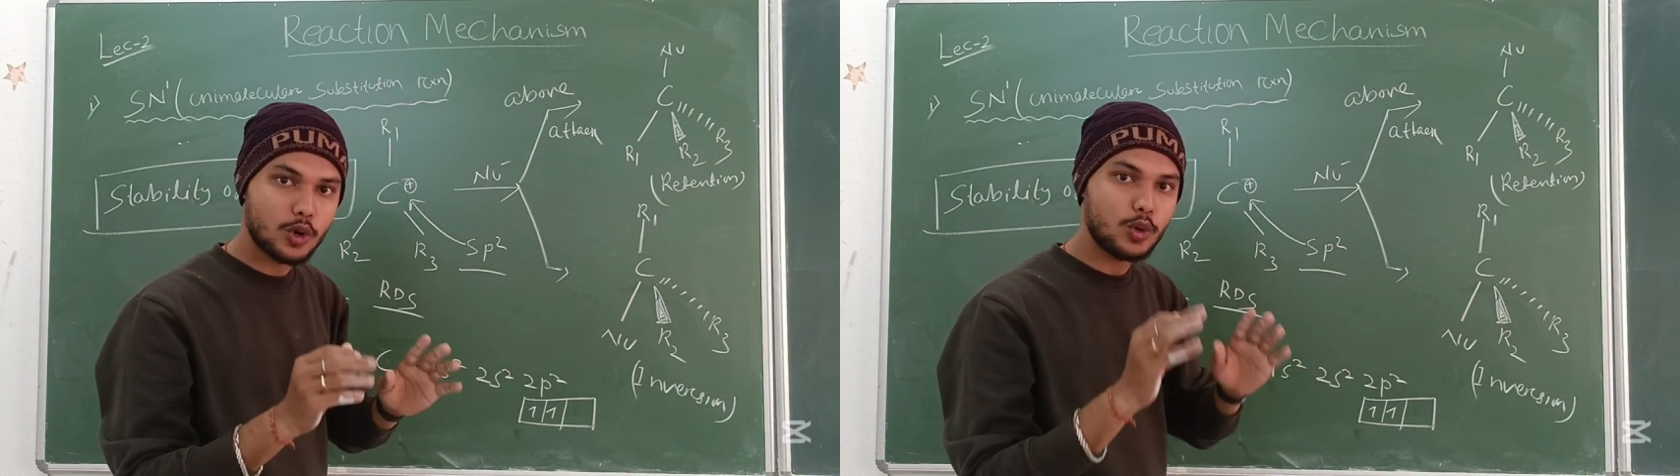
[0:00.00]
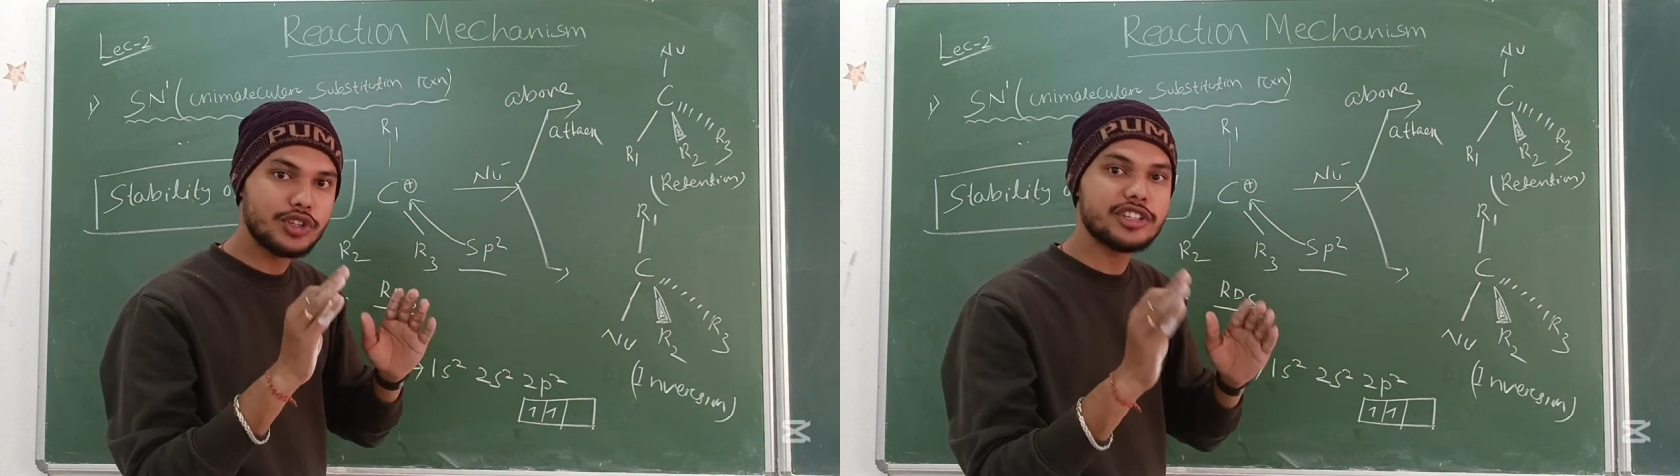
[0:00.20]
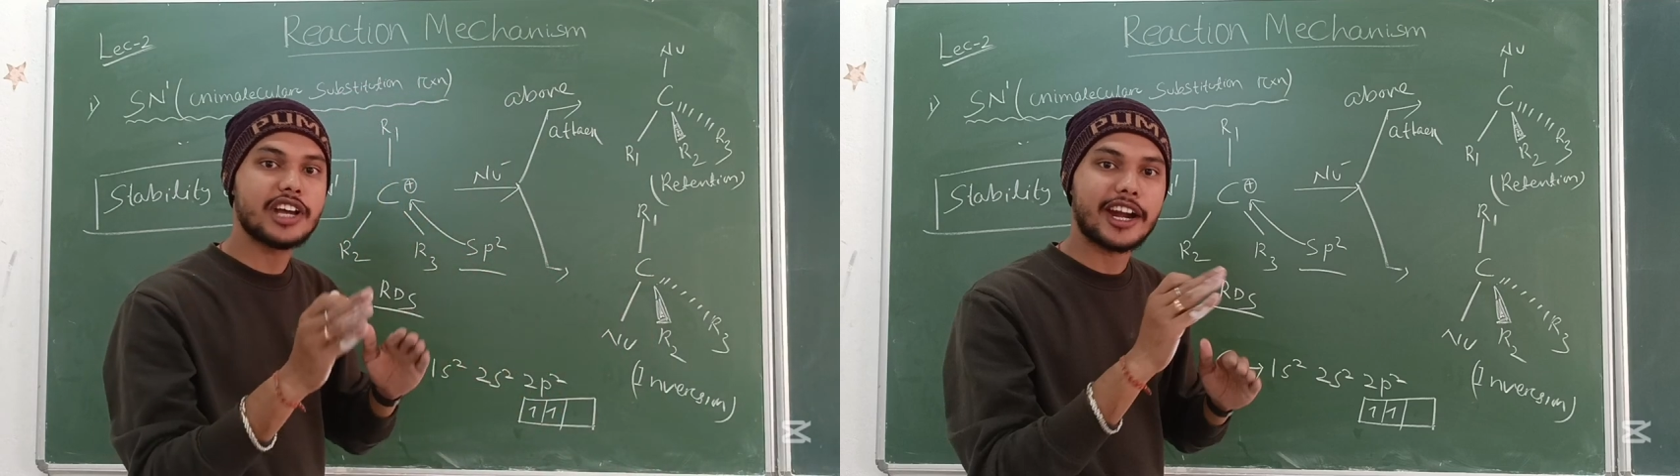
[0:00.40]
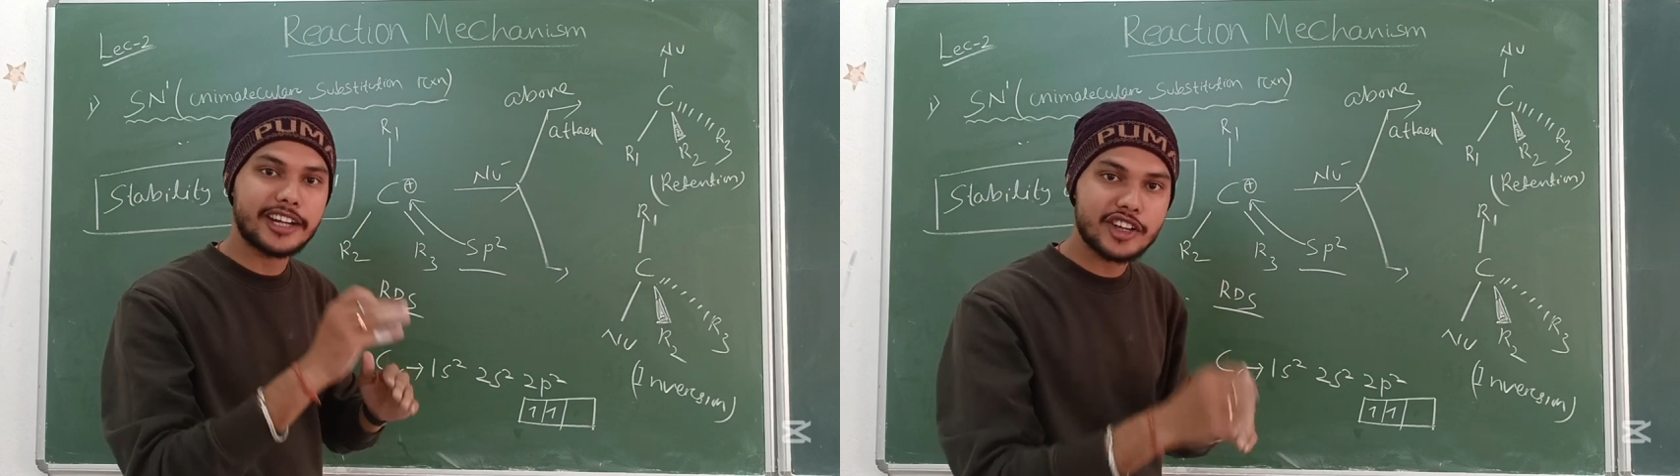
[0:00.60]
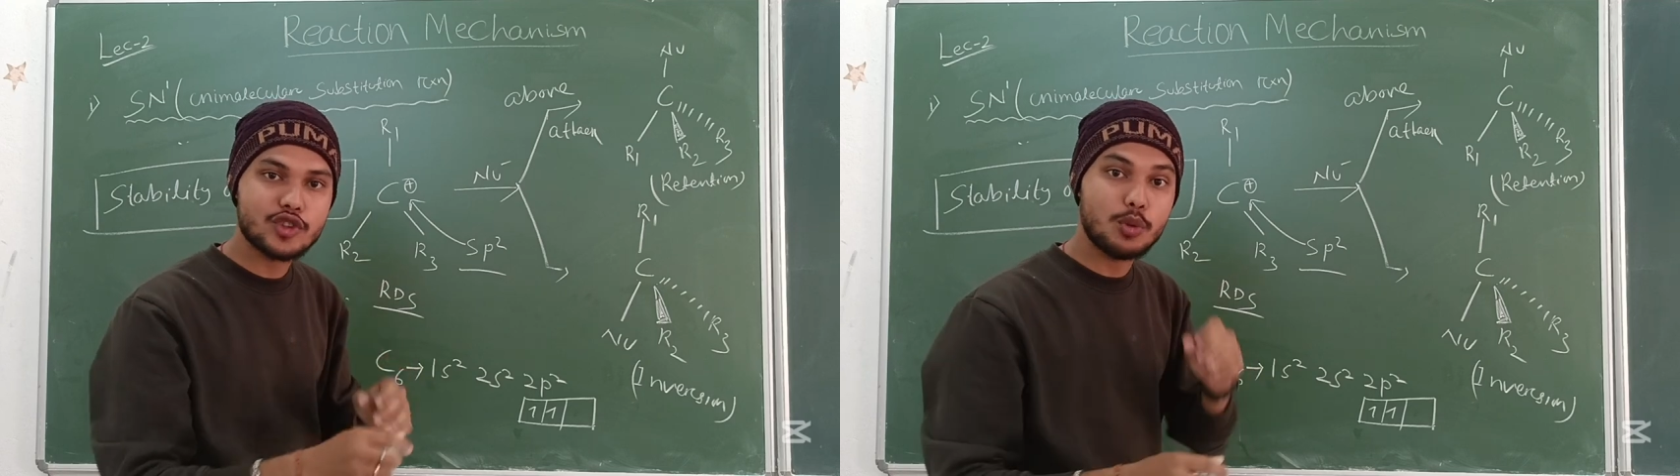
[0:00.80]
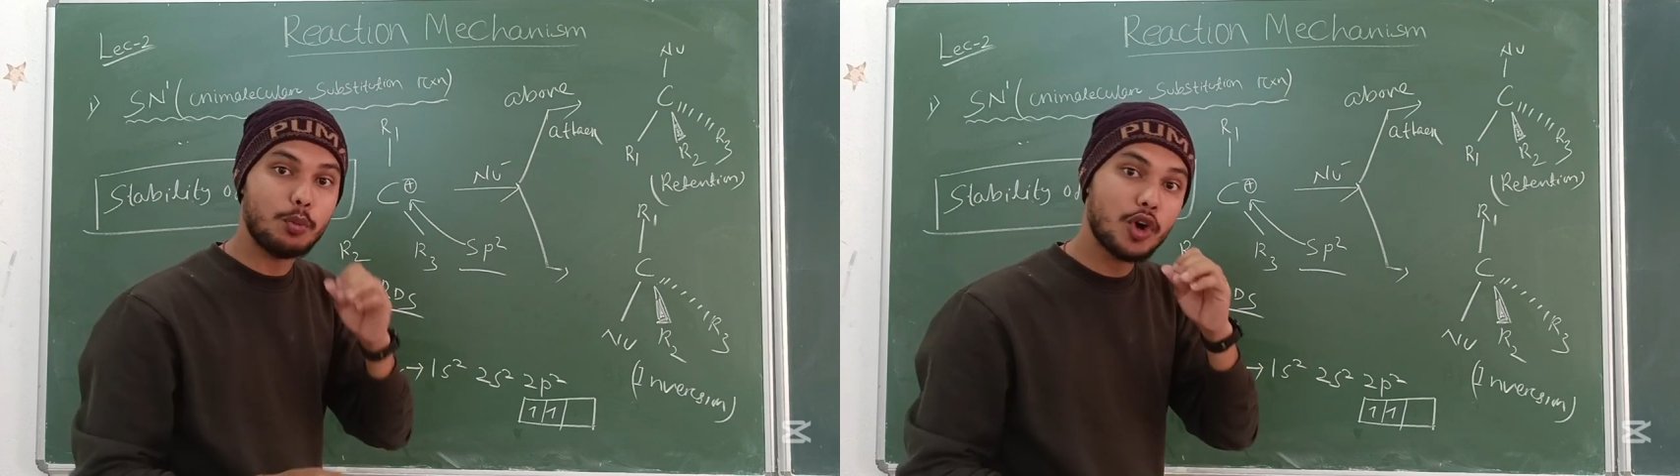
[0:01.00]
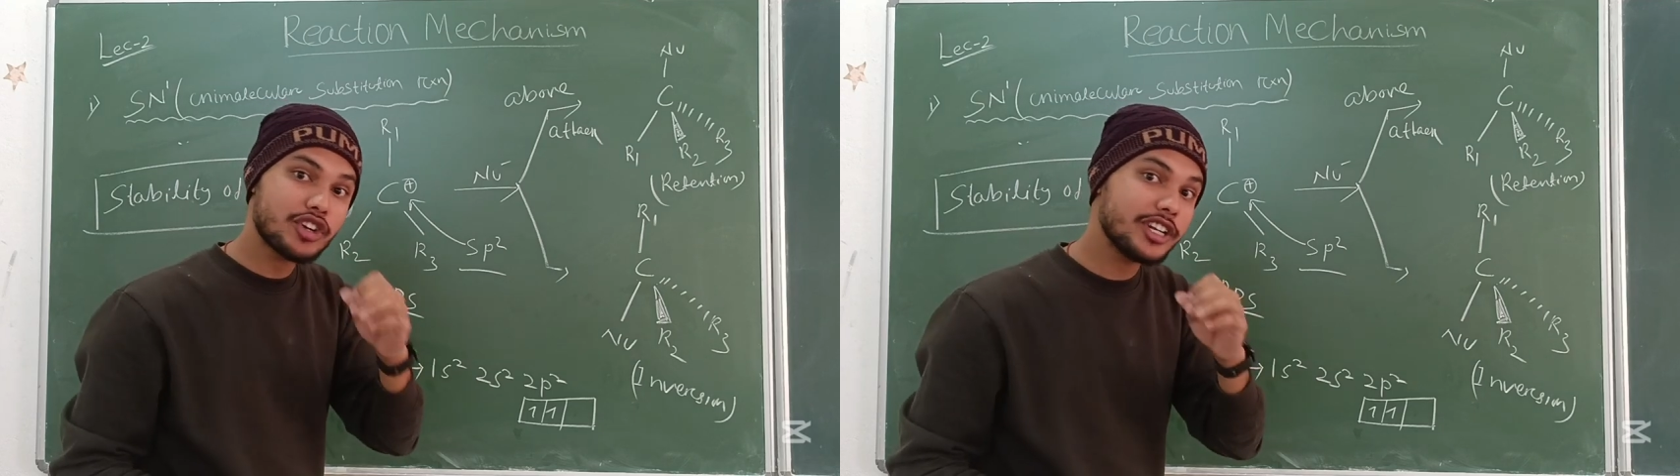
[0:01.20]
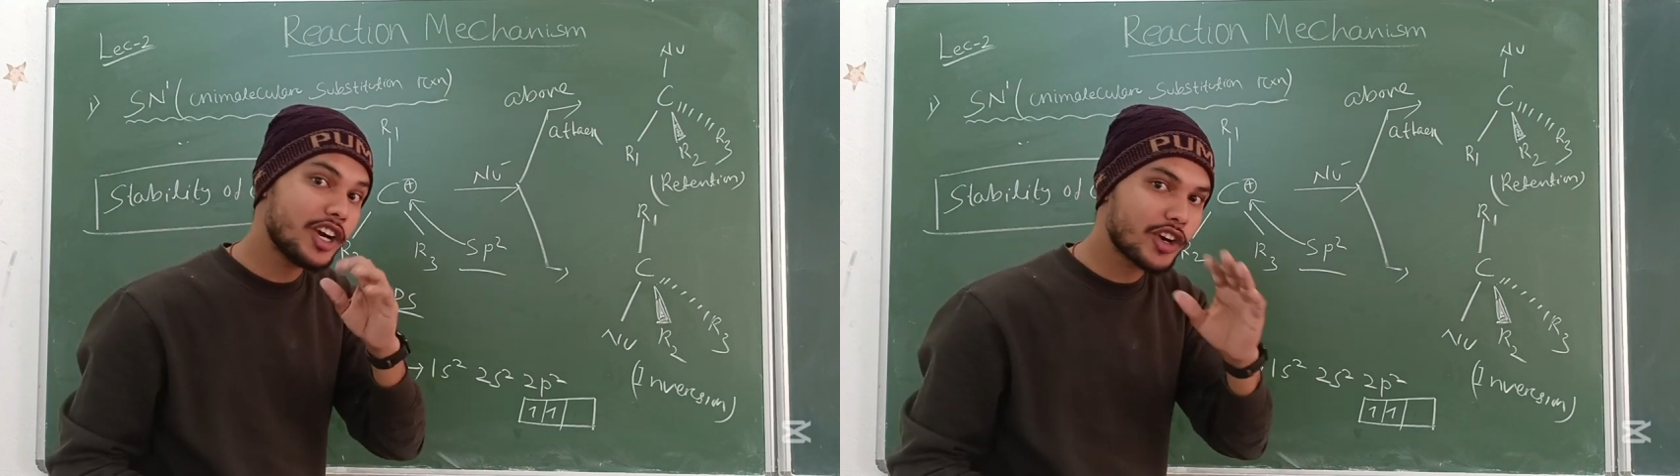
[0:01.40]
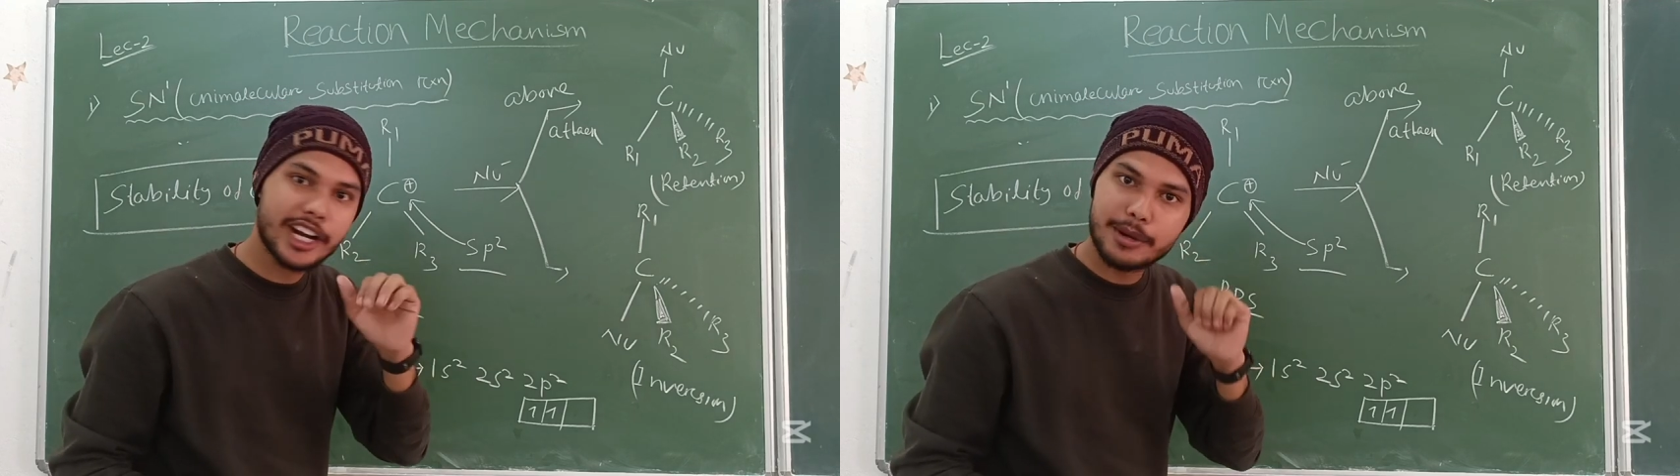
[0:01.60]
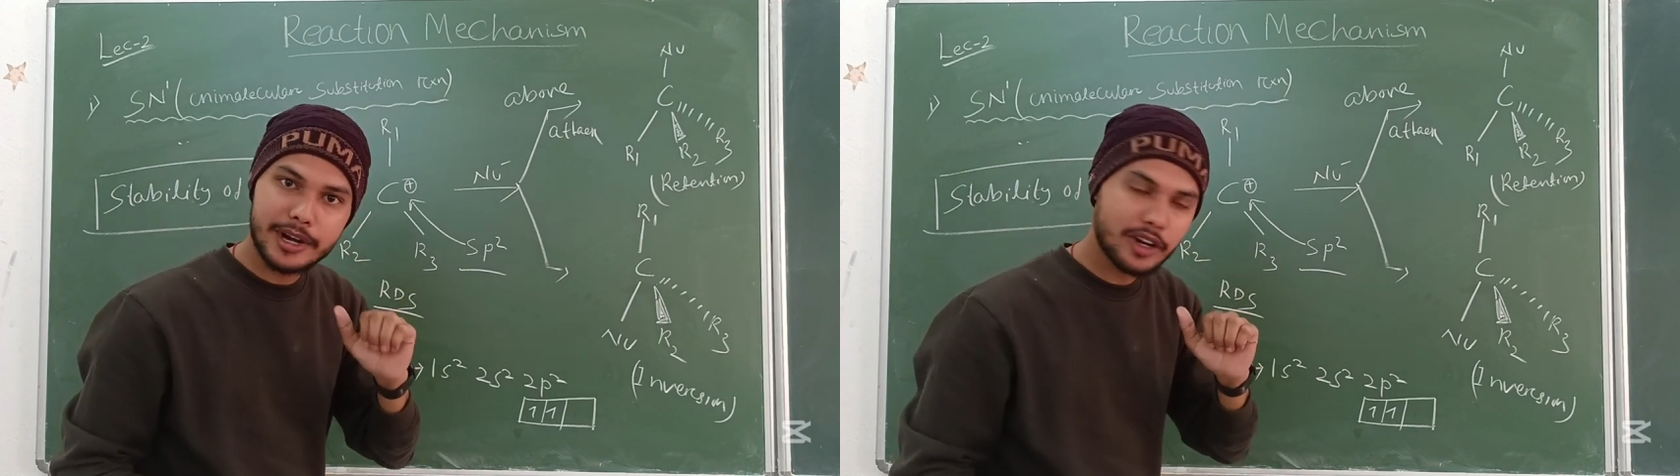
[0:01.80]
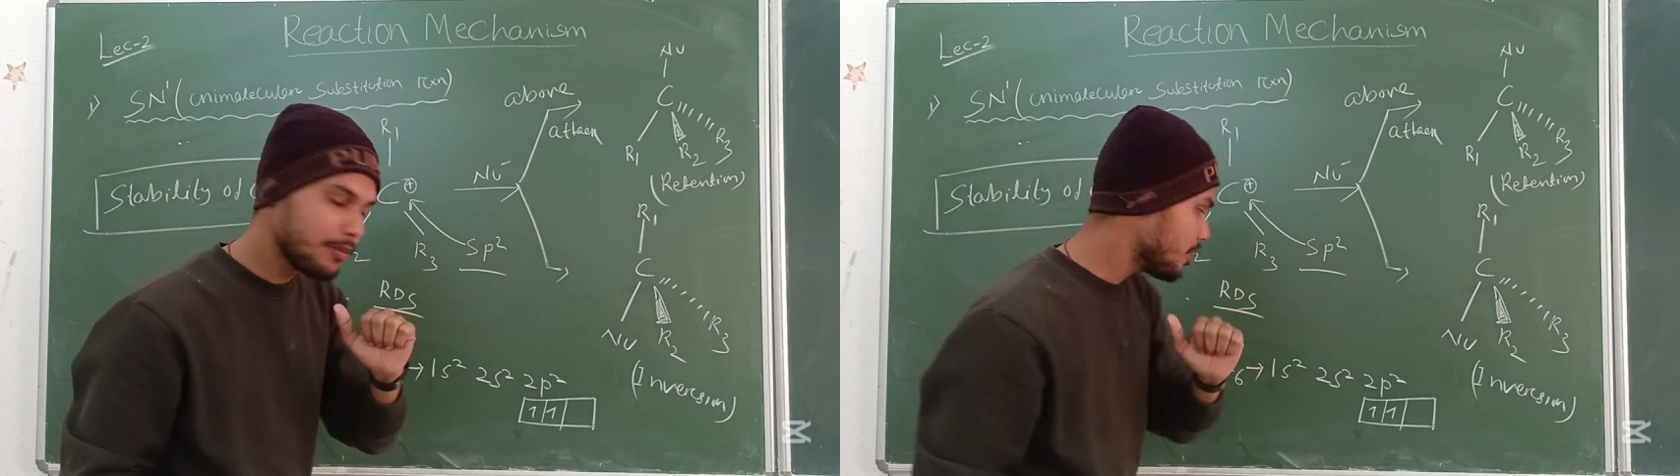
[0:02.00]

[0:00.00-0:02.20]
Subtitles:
which is attached to most electronegative atom.